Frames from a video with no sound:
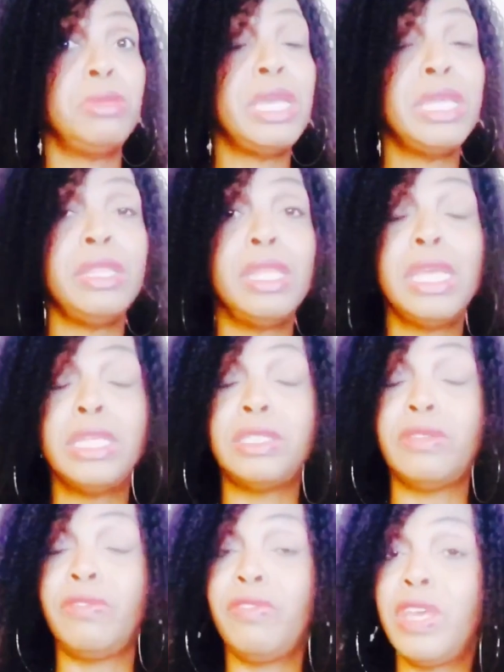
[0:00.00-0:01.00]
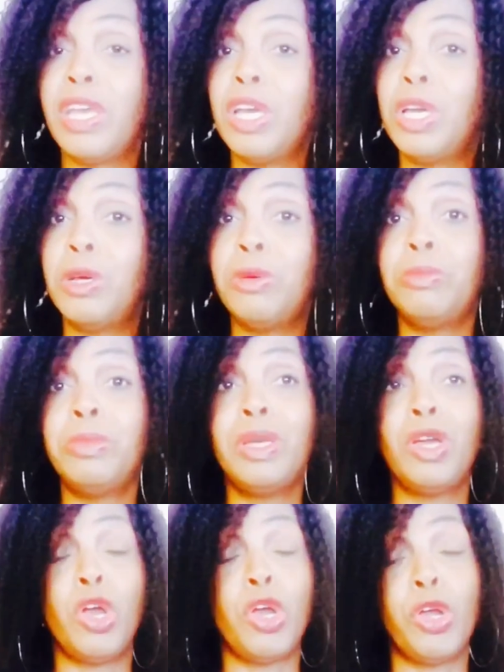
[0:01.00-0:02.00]
in his film
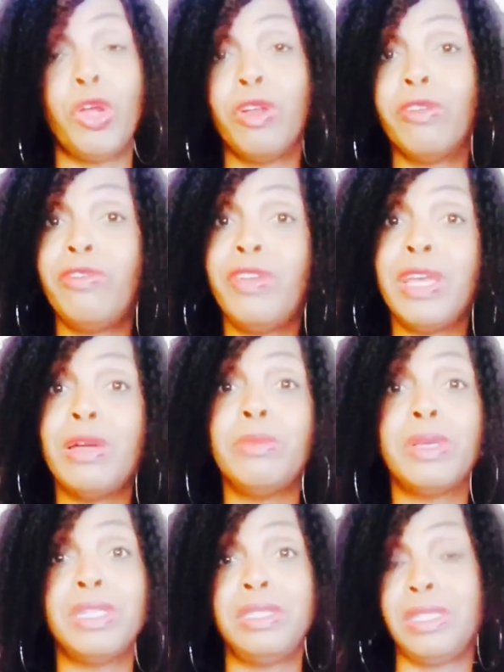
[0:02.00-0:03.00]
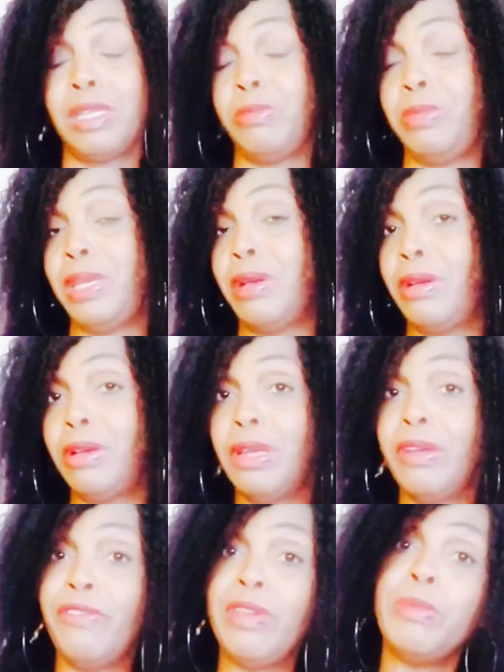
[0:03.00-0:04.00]
or her film, because it could be a
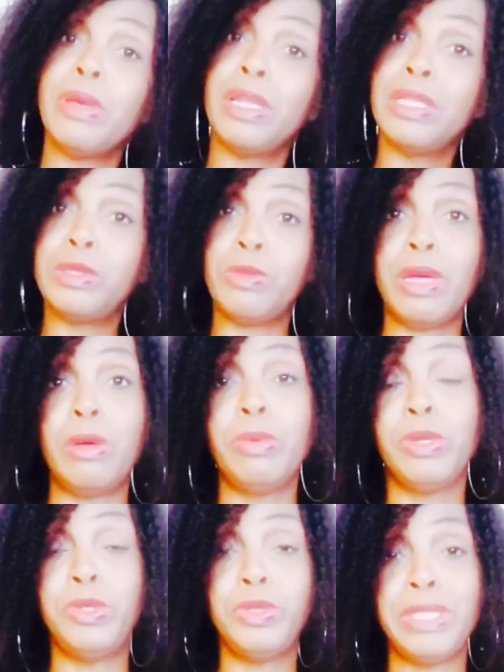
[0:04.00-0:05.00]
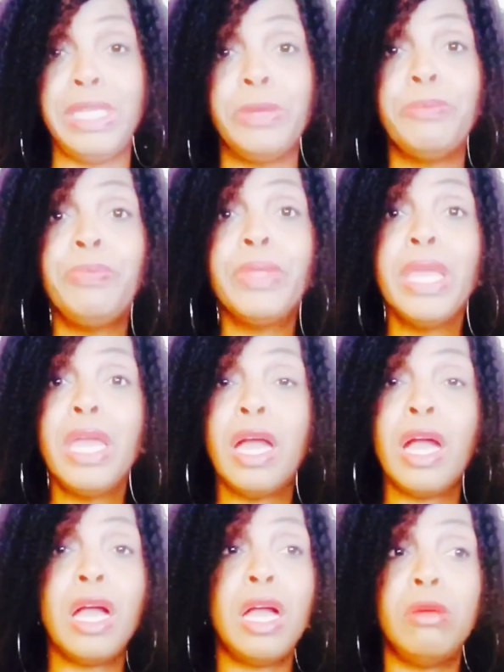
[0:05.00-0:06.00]
female as well producing,
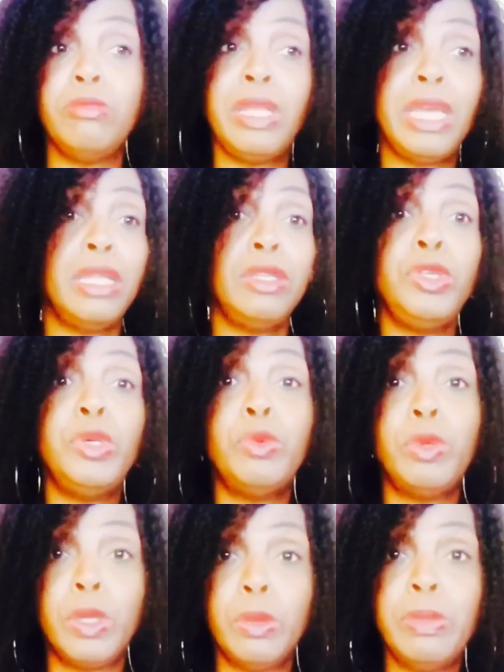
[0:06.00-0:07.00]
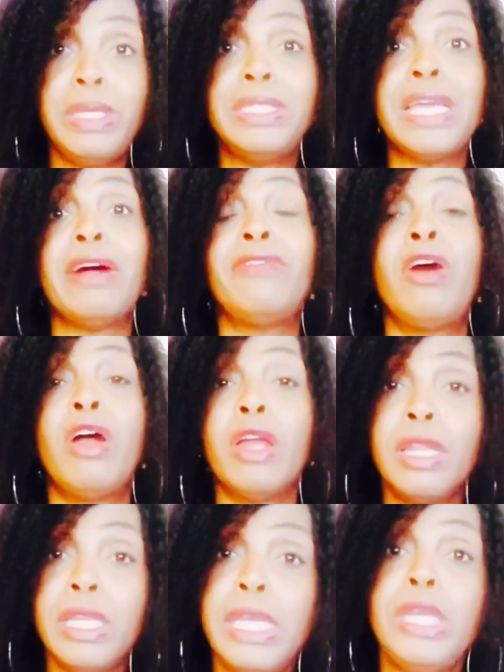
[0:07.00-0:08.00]
then you will be
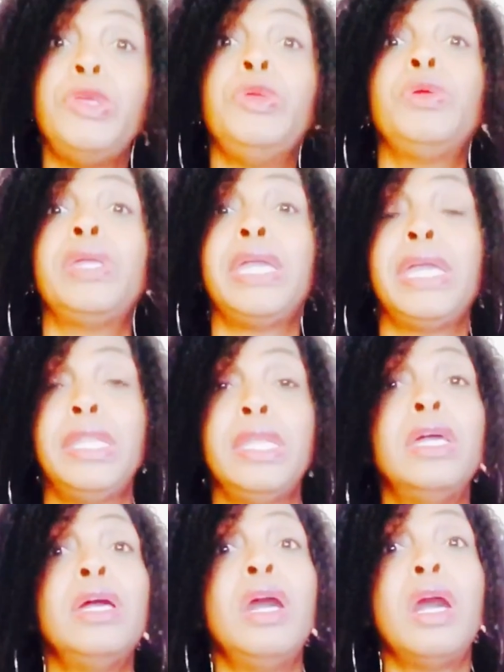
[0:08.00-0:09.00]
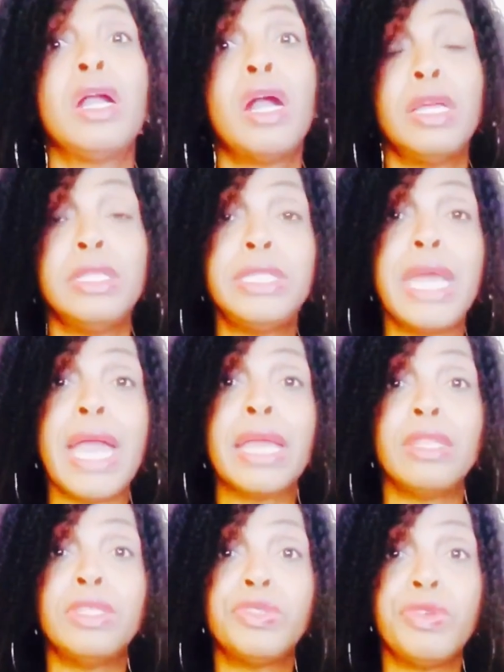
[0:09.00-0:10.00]
Taft-Hartley. You can
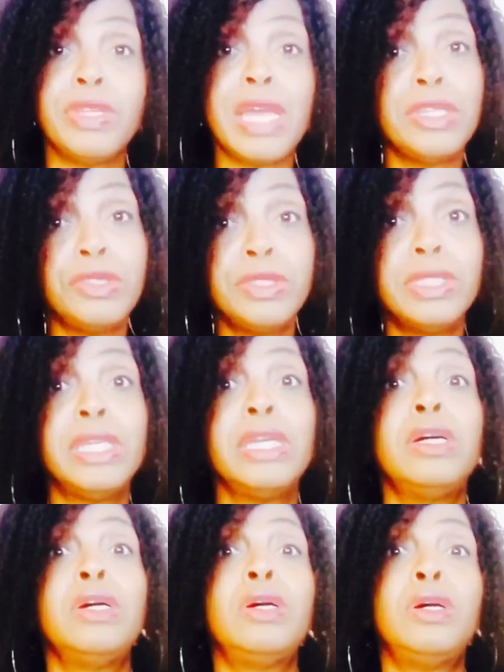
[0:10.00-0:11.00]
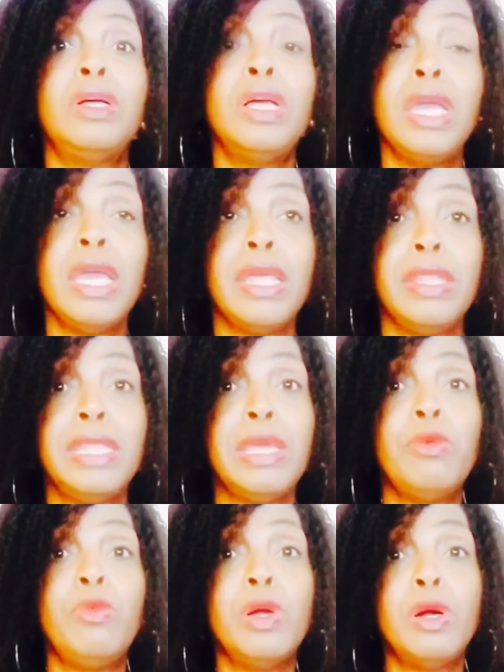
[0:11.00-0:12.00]
contact the Screen Actors Guild. They
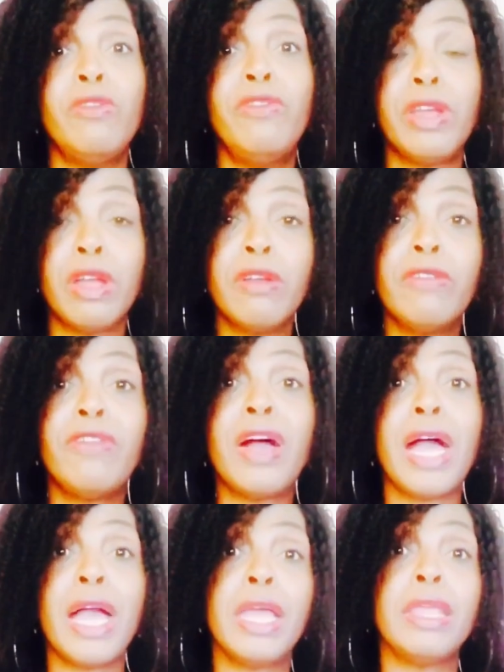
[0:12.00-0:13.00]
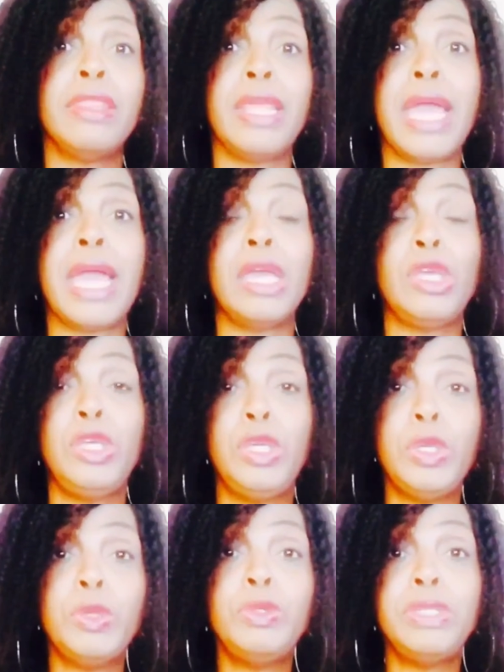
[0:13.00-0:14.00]
will verify that
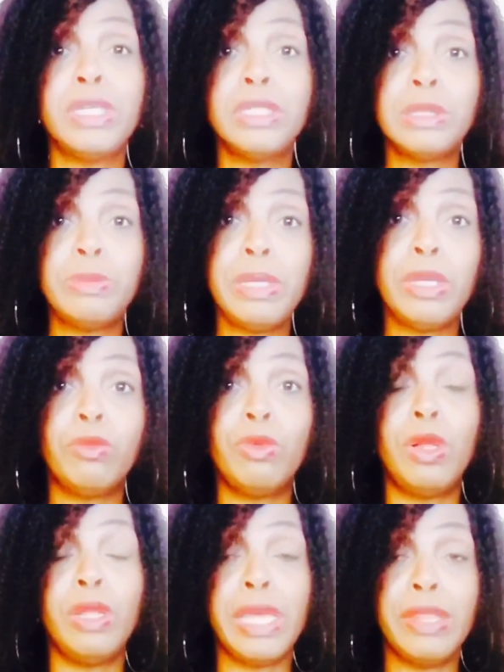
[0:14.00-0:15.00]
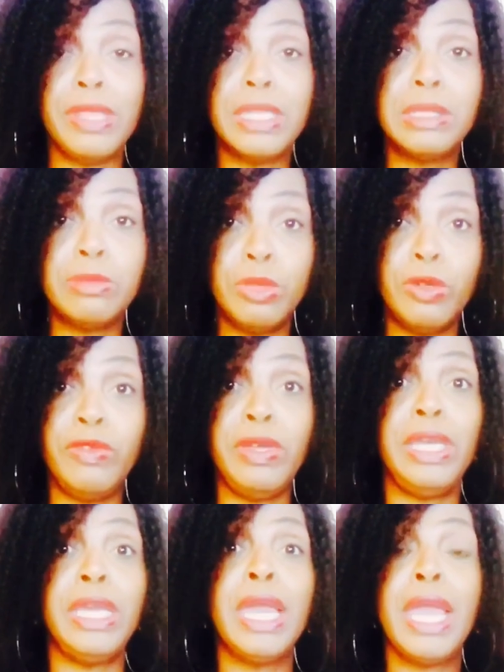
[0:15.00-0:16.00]
you did a speaking role in this
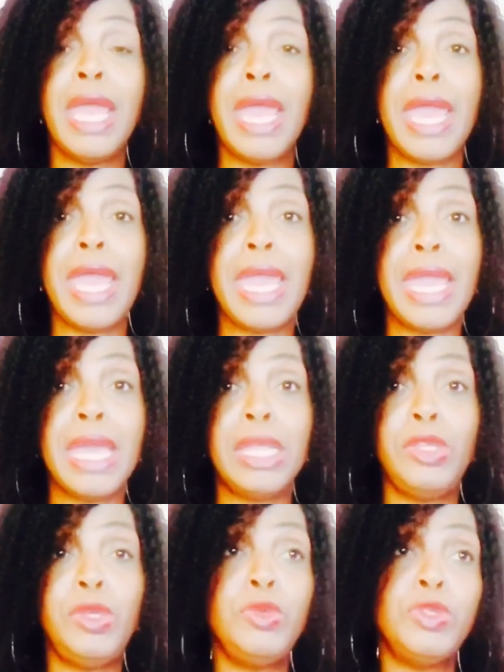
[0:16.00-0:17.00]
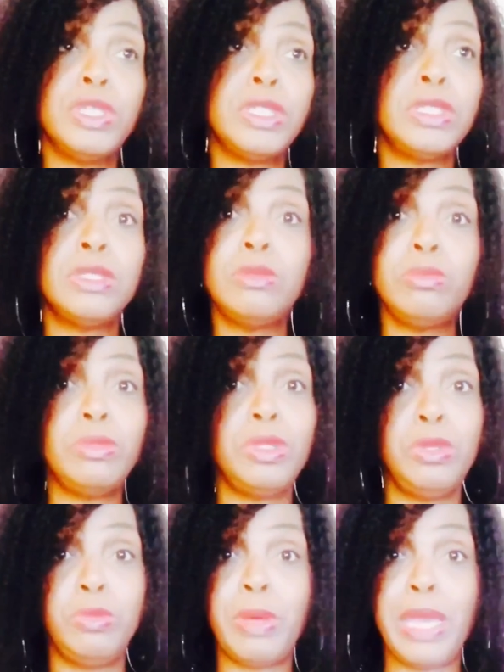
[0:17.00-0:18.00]
movie, and
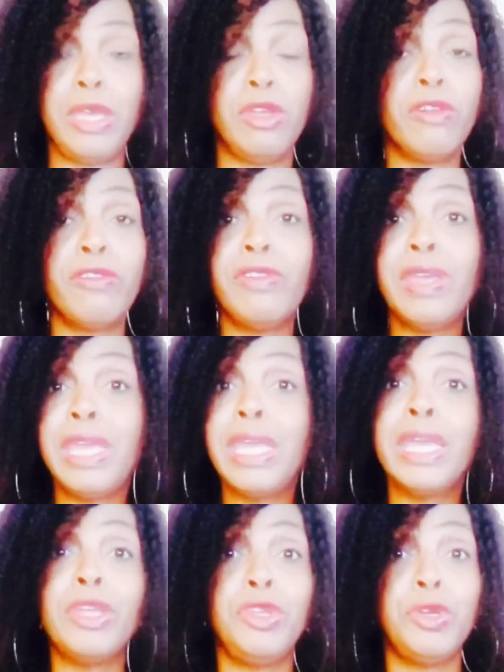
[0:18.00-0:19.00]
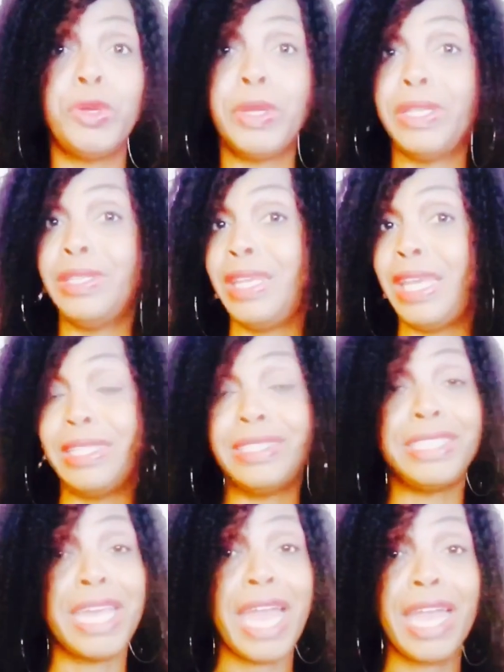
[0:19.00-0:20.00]
you pay your fee and you're in
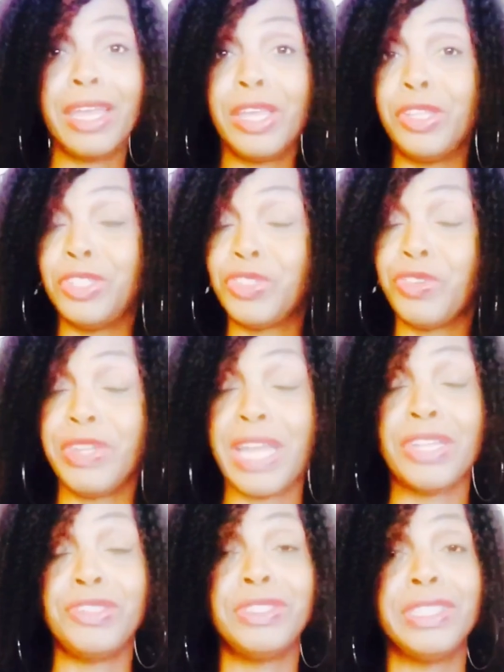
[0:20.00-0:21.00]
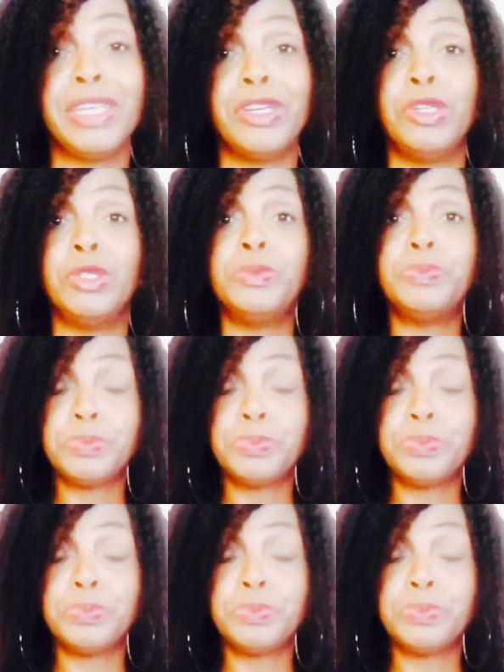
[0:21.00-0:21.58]
SAG, in the Screen Actors Guild.